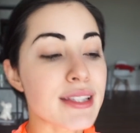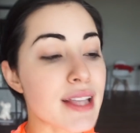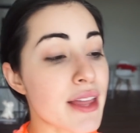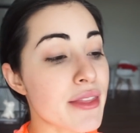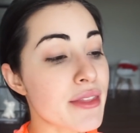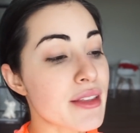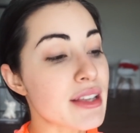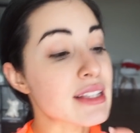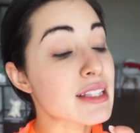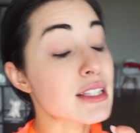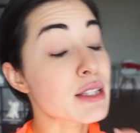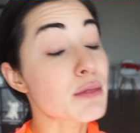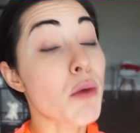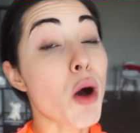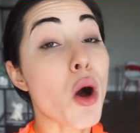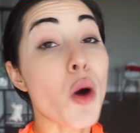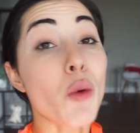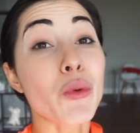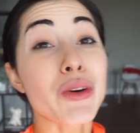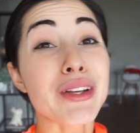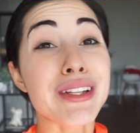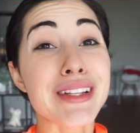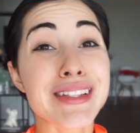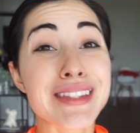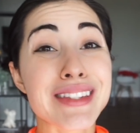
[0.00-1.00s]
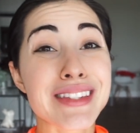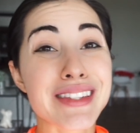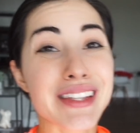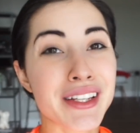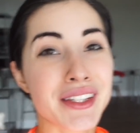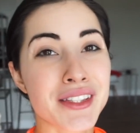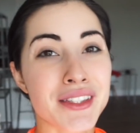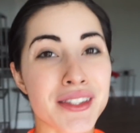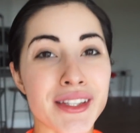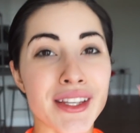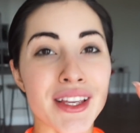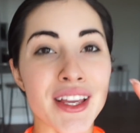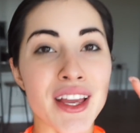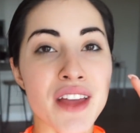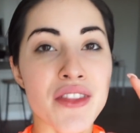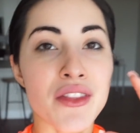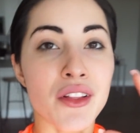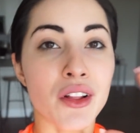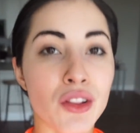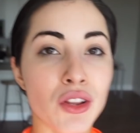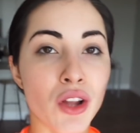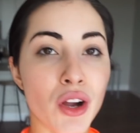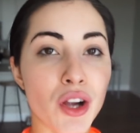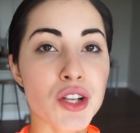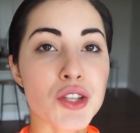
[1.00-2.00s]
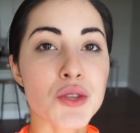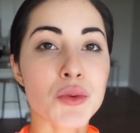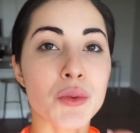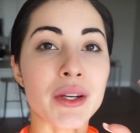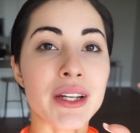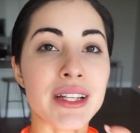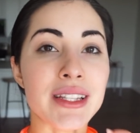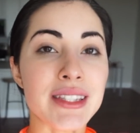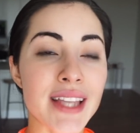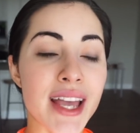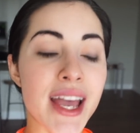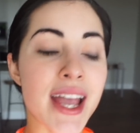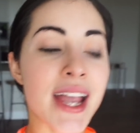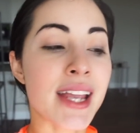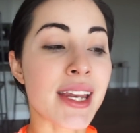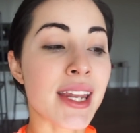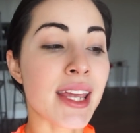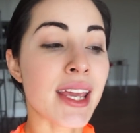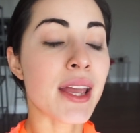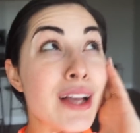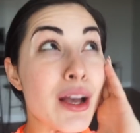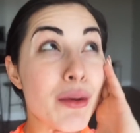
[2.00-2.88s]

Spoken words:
and the small one is 60 and the large one is 80.